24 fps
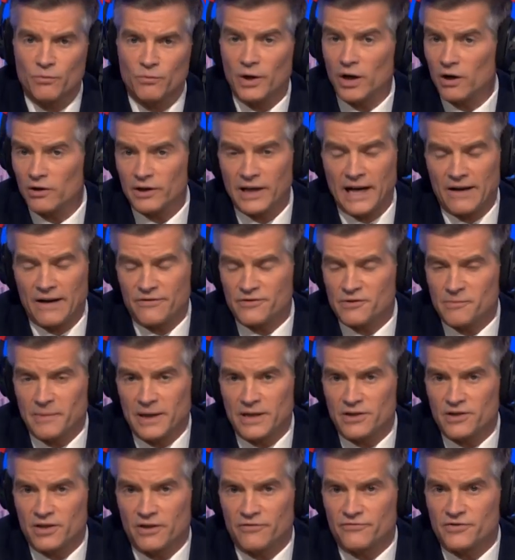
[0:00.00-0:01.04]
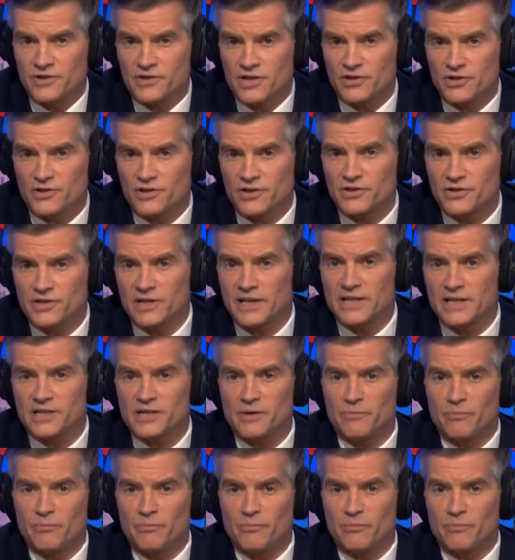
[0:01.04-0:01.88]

We are going to have to make tough decisions, and it's